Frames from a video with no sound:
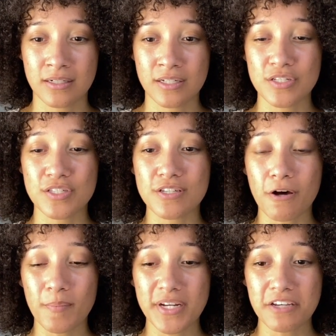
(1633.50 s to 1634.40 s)
So
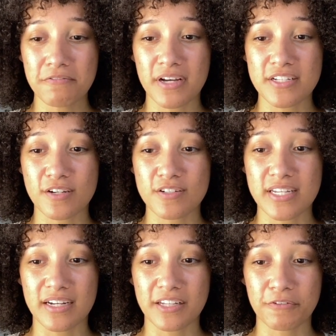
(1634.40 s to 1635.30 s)
many of us are
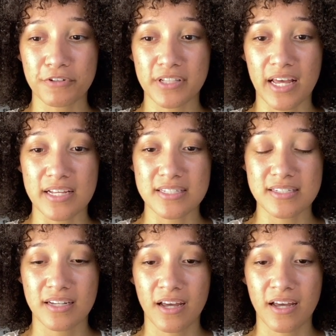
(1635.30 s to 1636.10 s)
settling for less,